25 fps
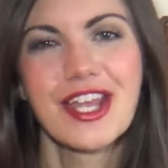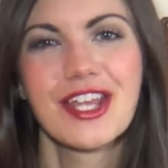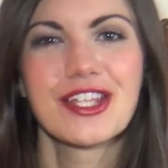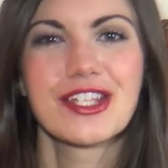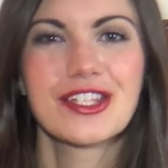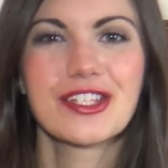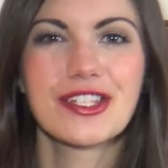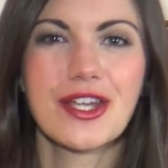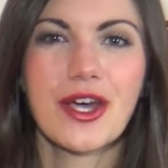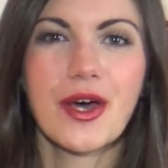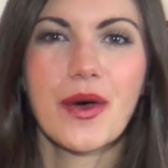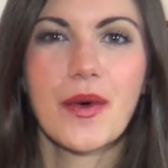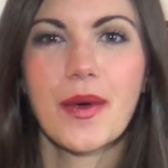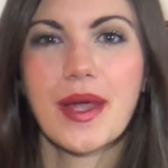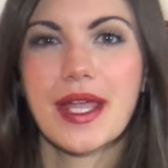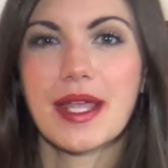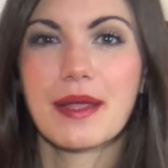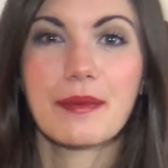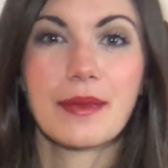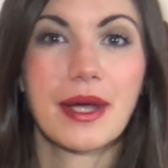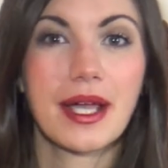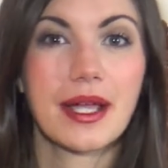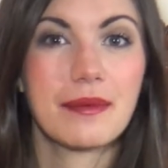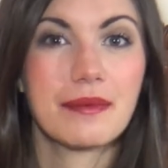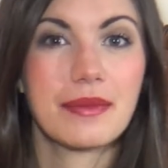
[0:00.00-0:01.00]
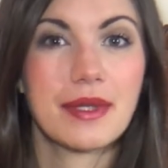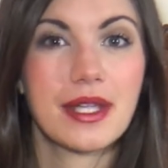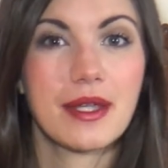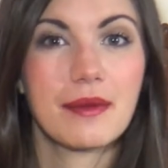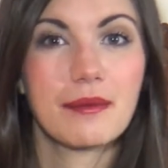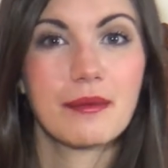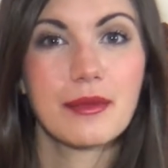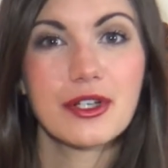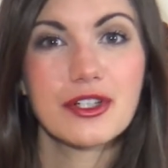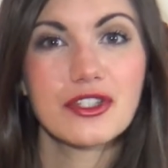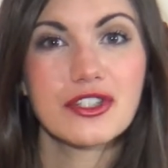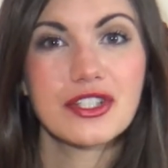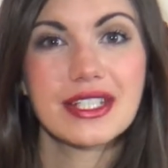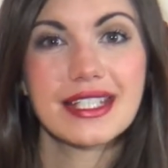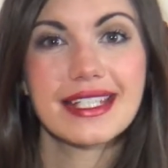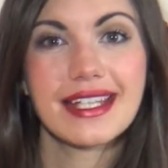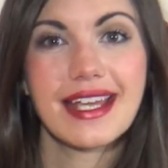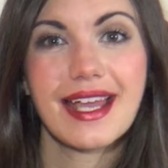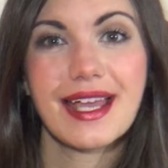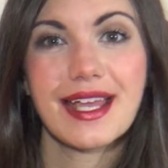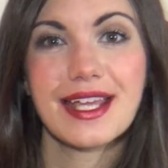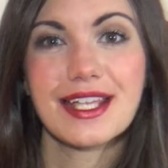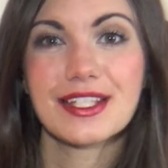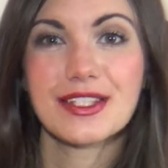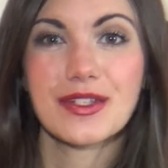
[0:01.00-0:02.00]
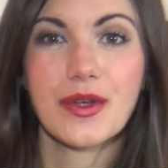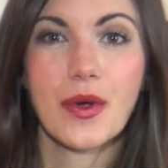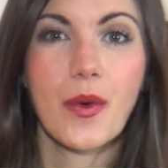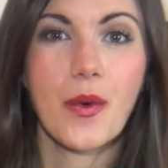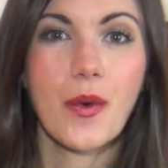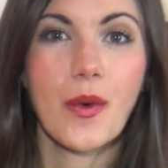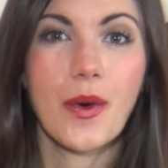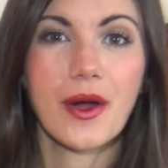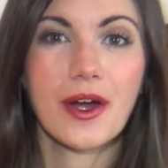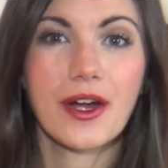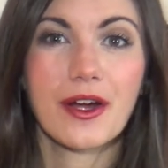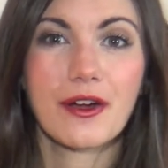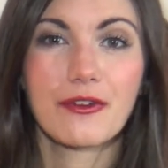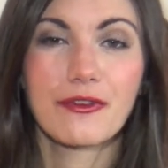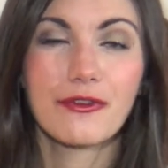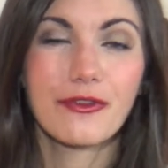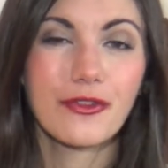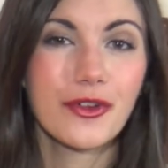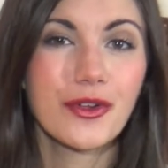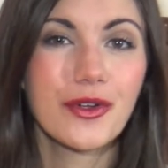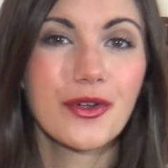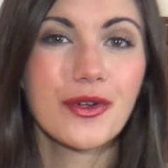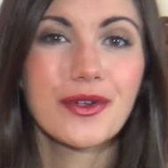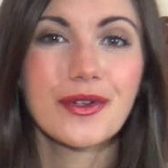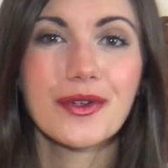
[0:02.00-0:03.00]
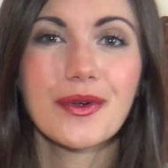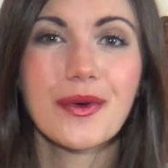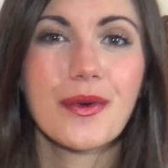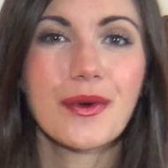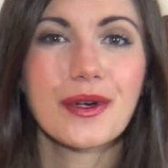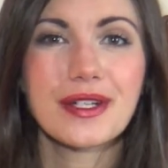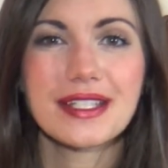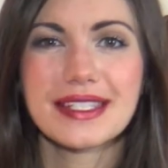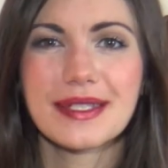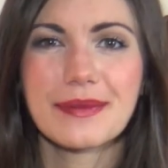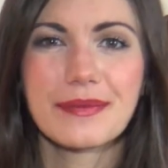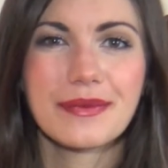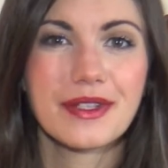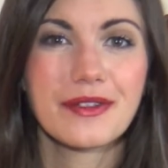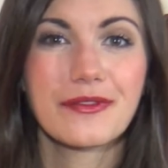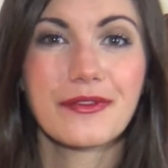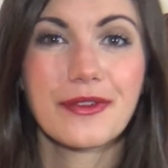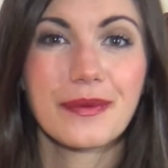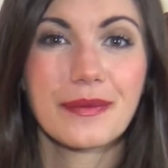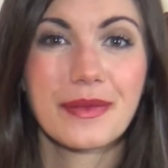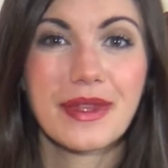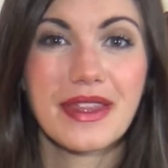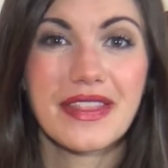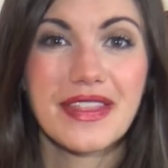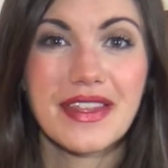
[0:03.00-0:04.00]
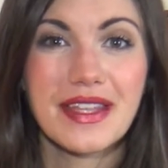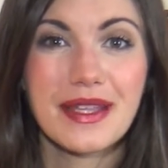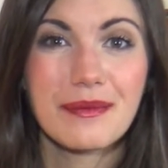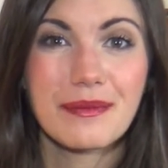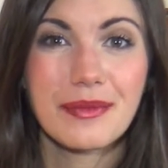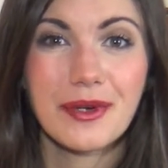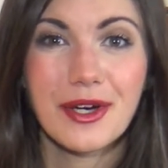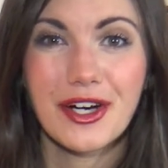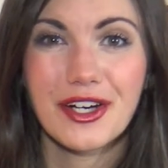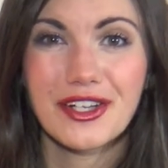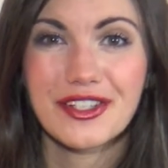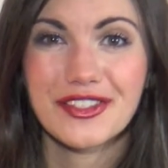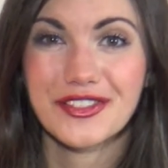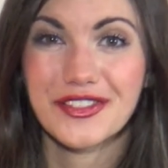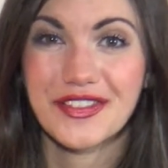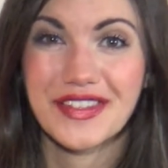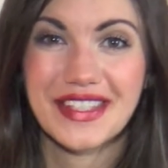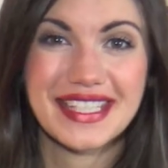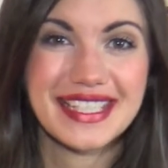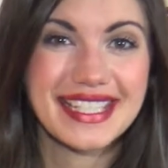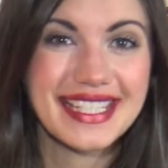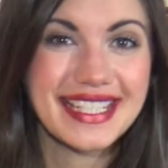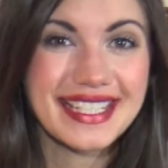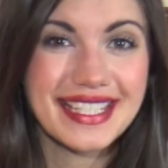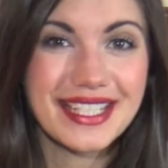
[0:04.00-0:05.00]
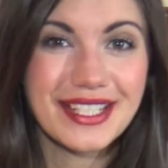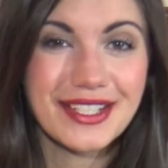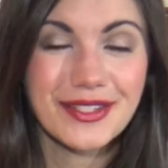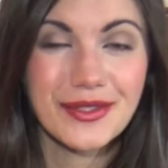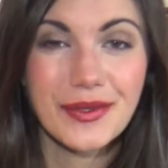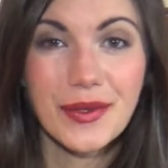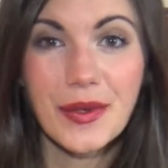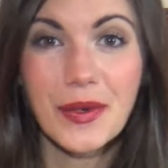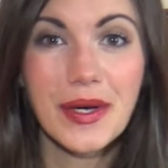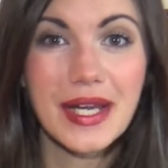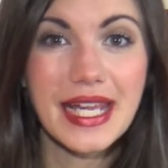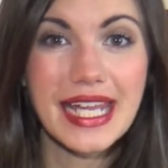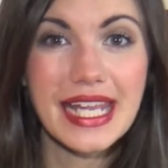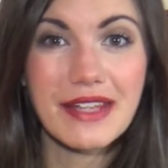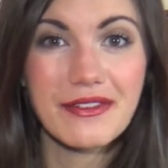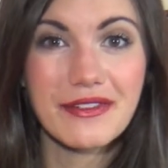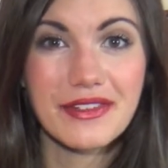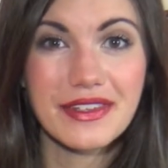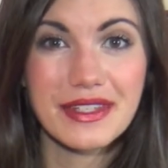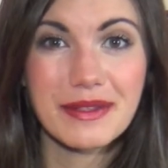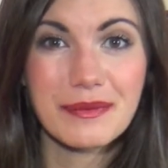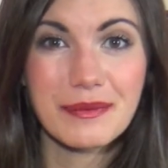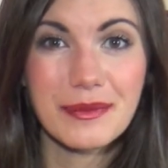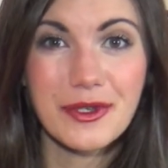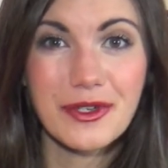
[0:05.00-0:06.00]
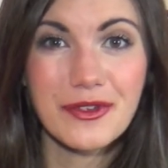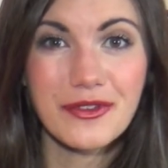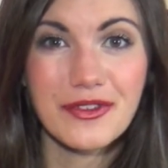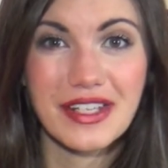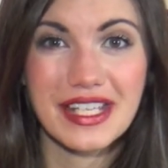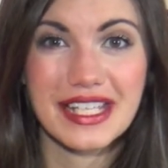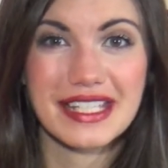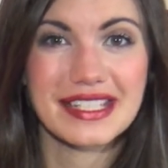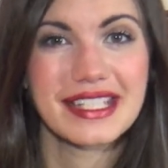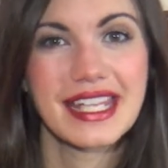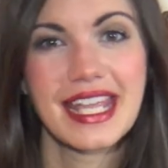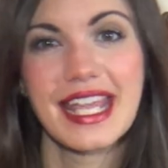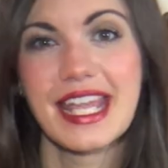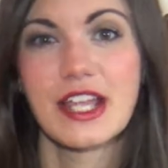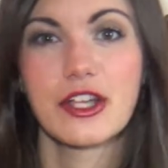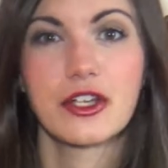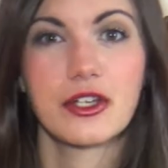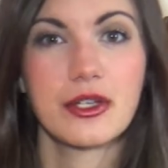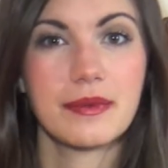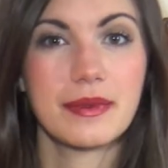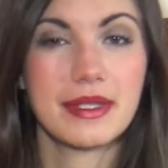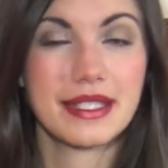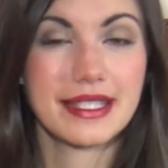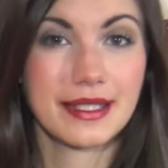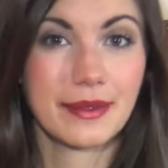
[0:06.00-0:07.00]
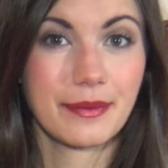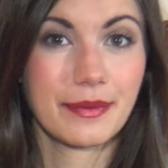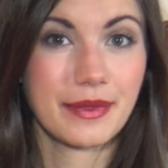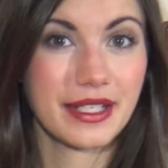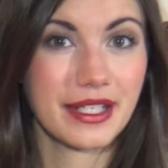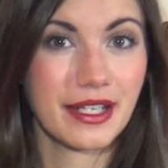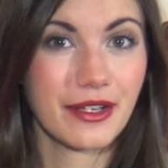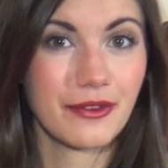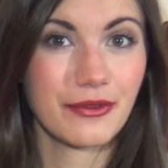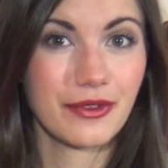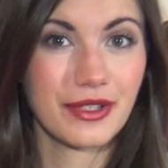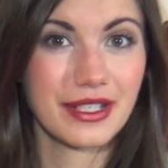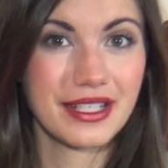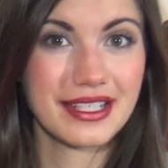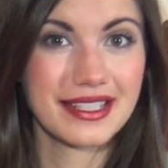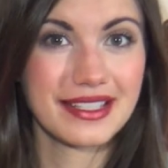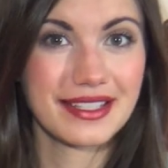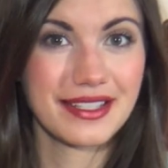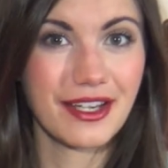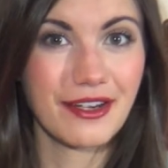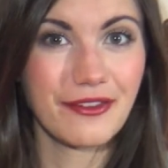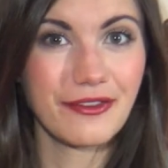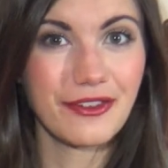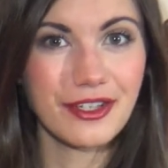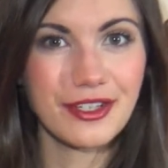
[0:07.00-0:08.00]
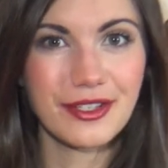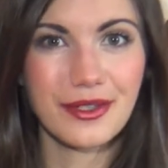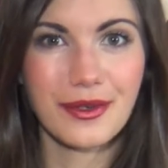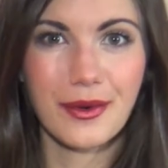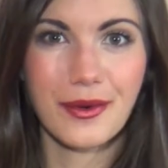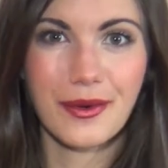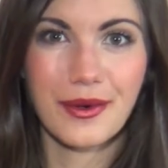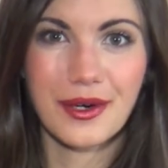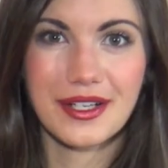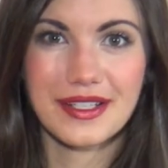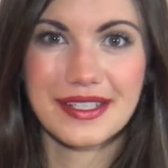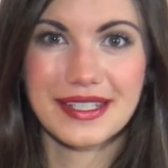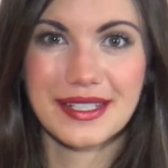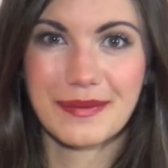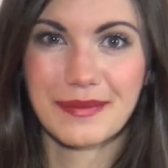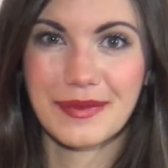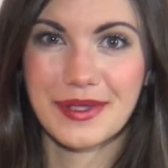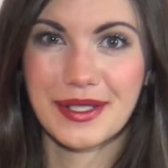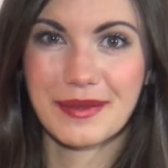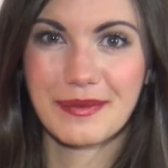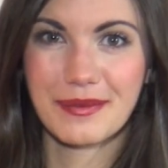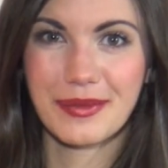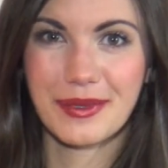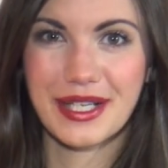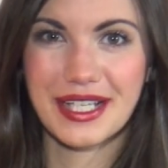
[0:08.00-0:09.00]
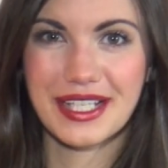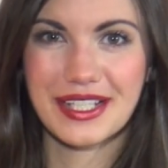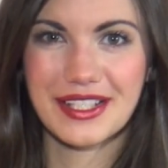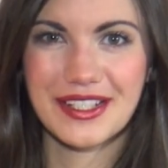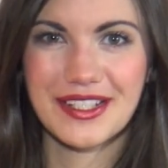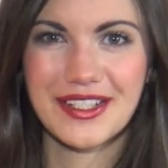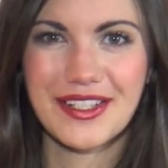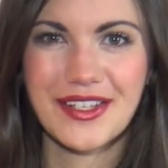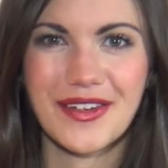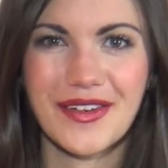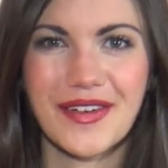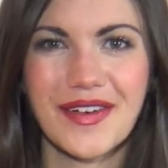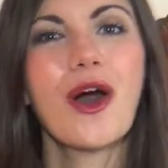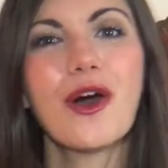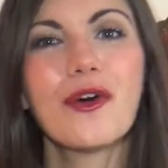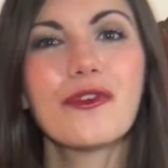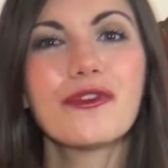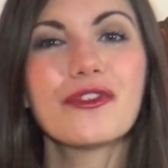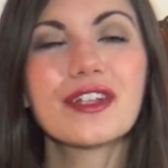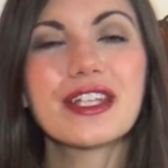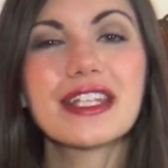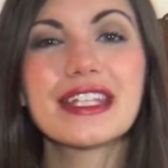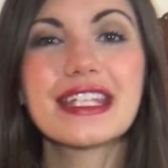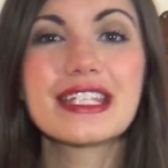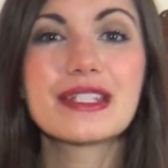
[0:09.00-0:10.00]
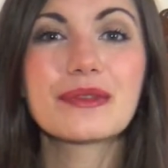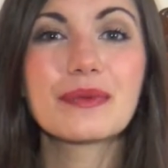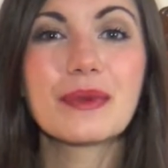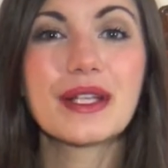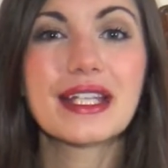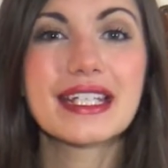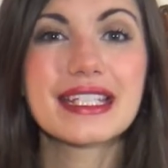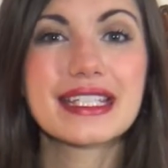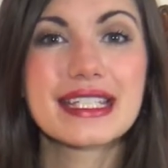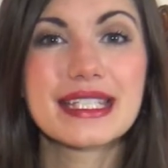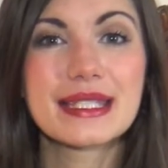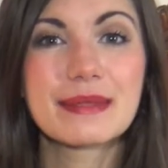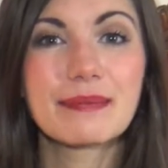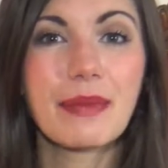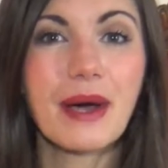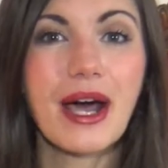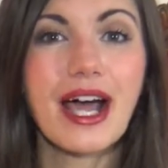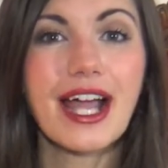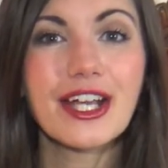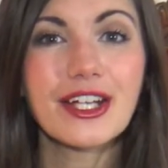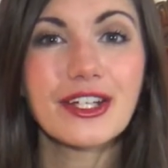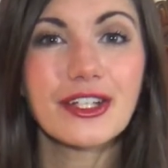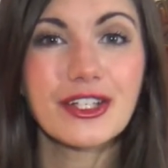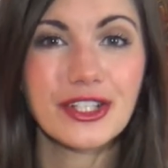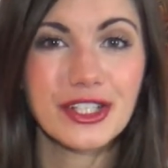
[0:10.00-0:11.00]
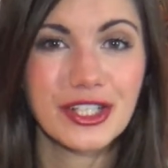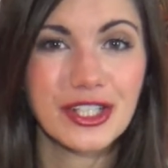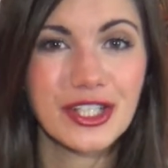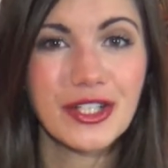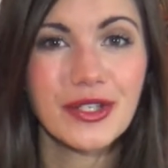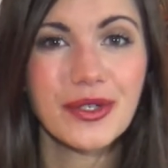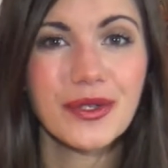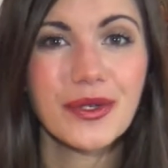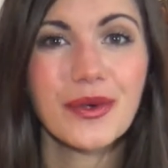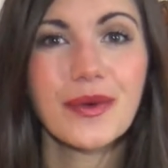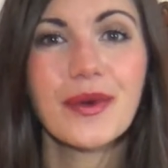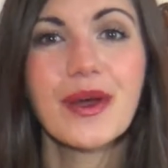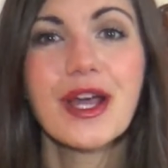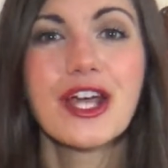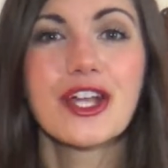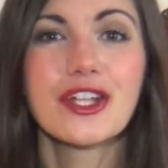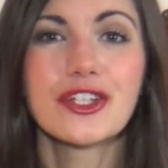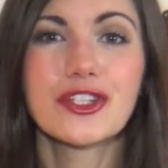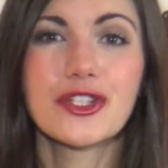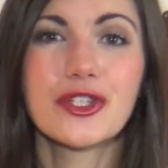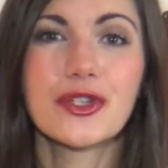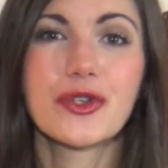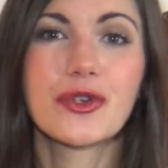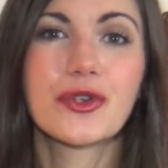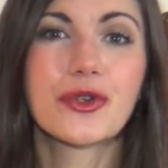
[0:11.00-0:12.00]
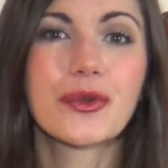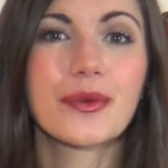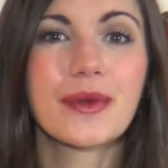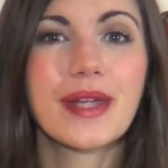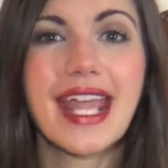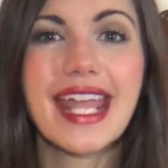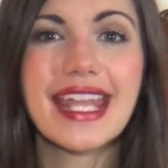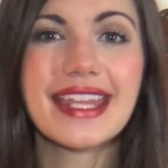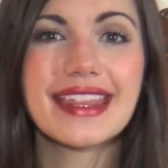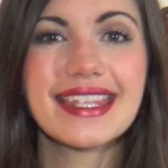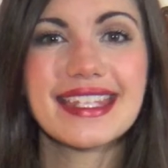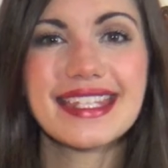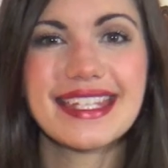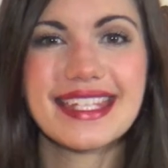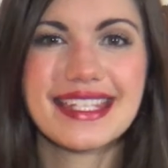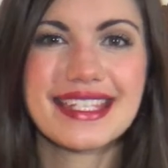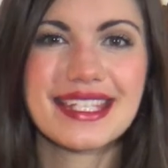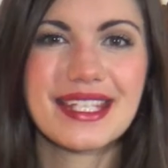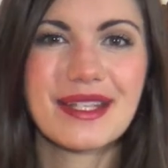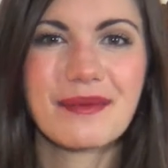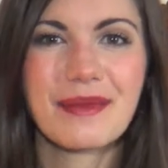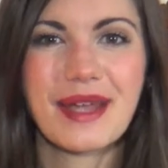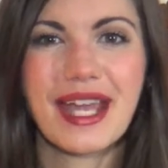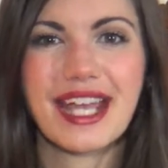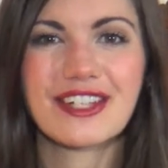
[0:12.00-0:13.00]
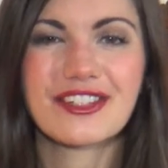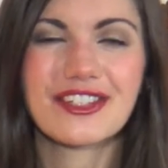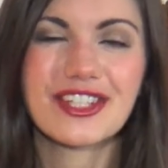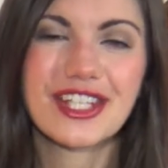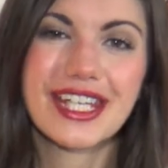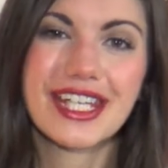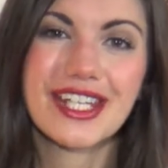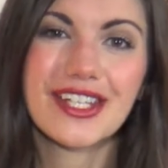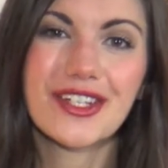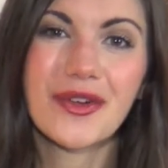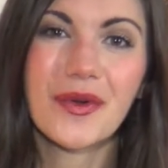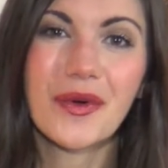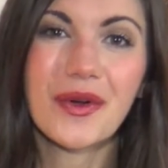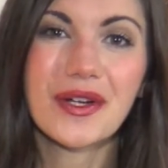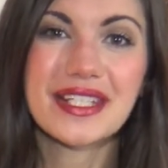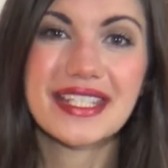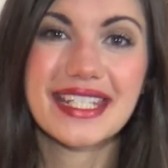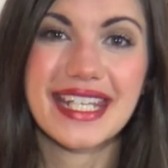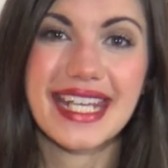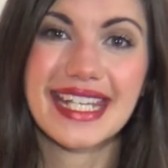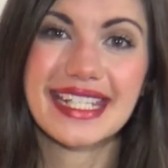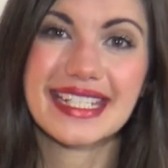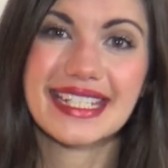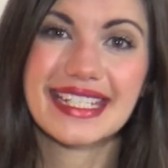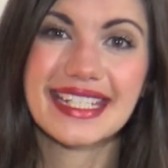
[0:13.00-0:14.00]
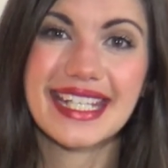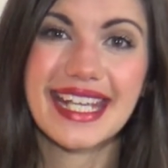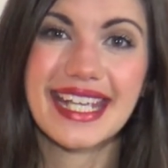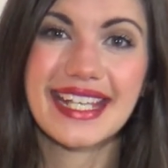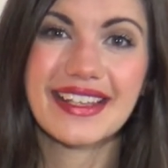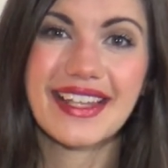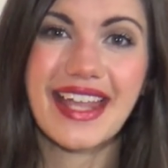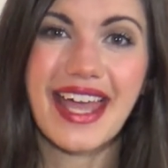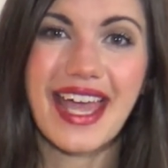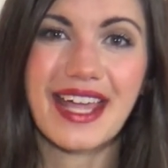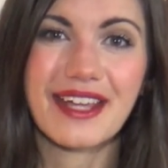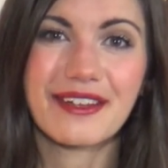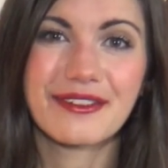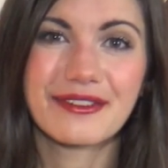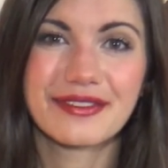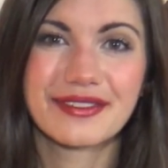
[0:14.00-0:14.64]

So it might be merchandise or food or something from the theme parks or the Disney store or even the movies. Could be something I've rediscovered or something brand new. Hopefully this will inspire you to create the Disney magic in your day-to-day life.